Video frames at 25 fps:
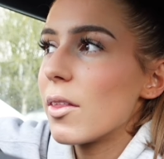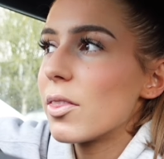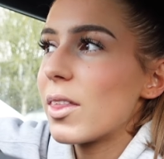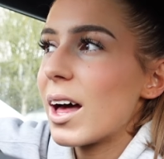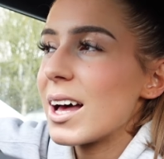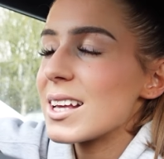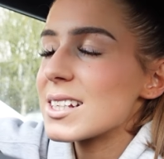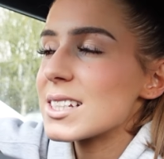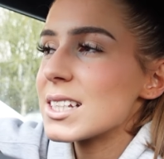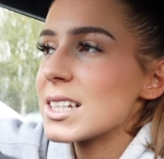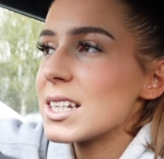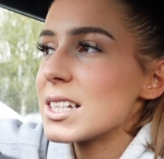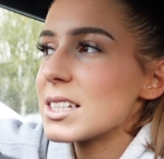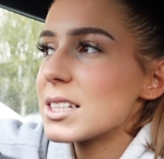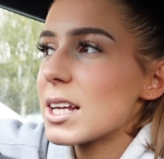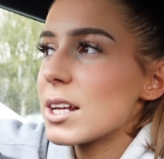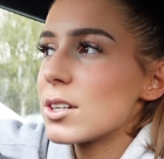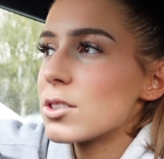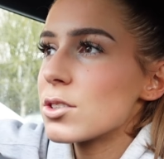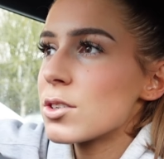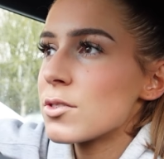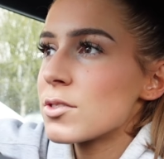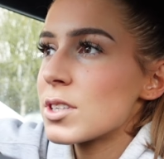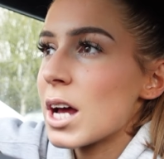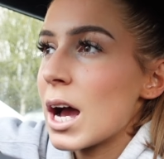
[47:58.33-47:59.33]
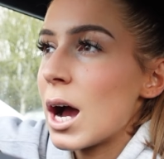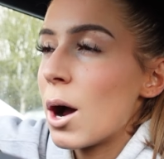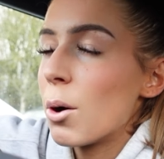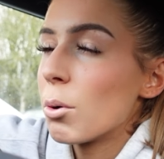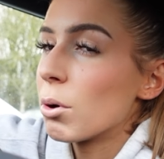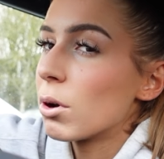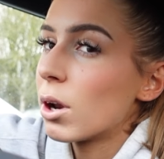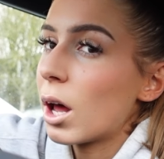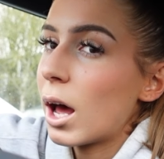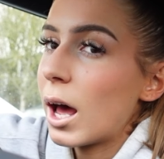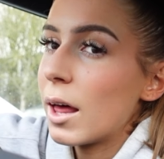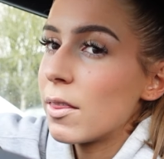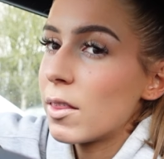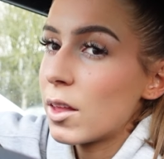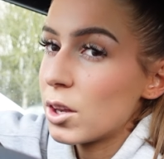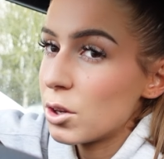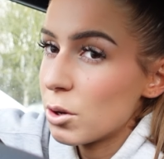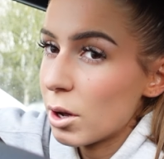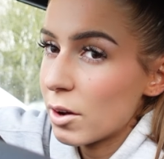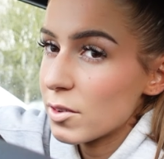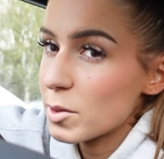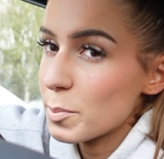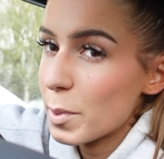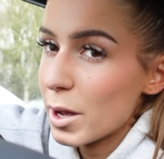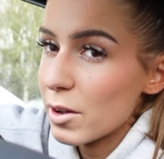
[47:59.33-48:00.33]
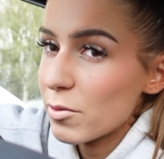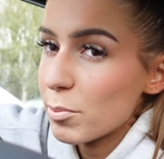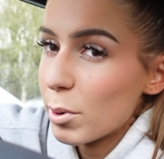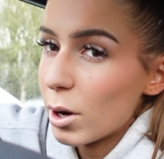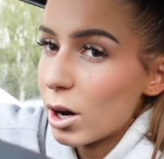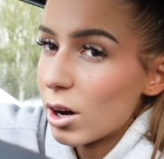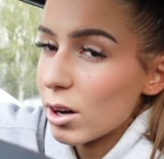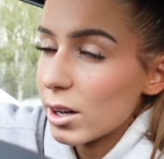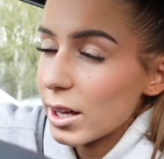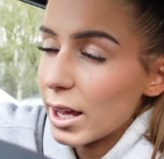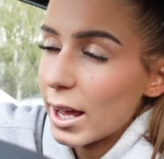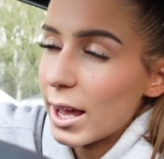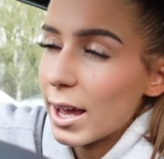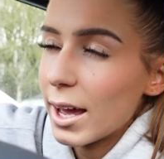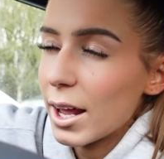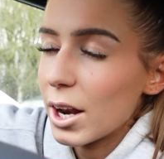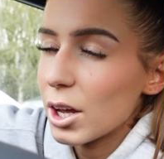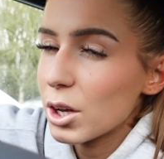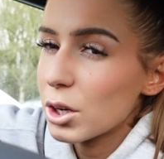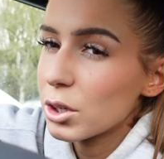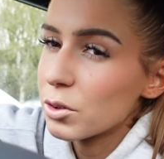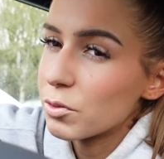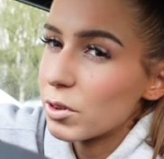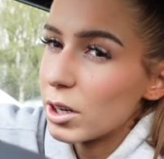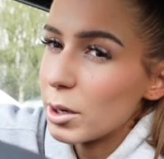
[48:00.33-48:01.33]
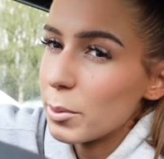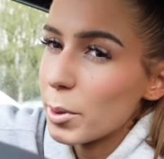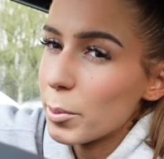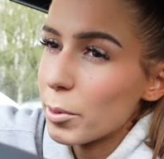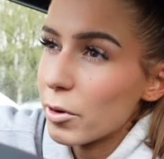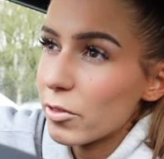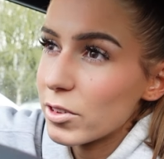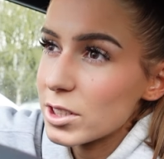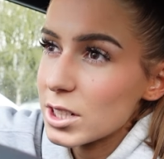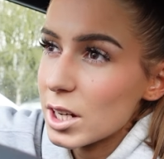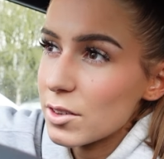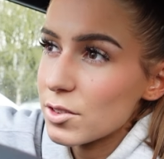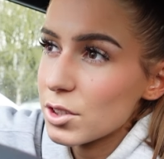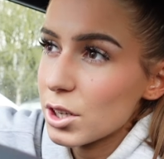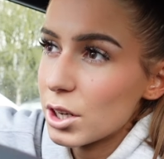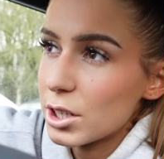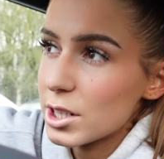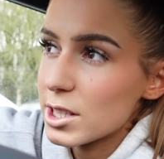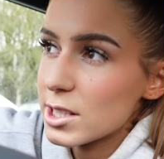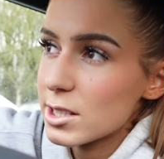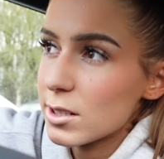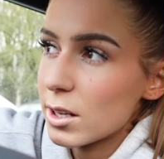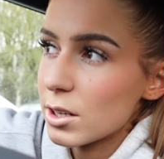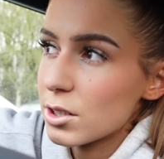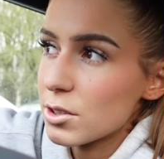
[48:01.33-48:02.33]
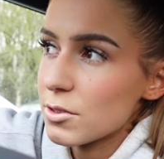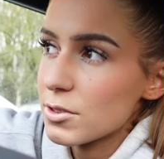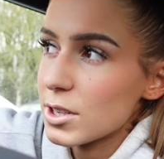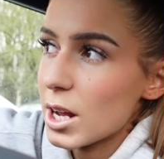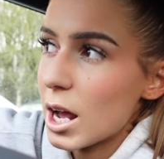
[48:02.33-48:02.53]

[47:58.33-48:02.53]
that's in the center of town and then you have to pay for parking, and I couldn't really be bothered to have to go to the center of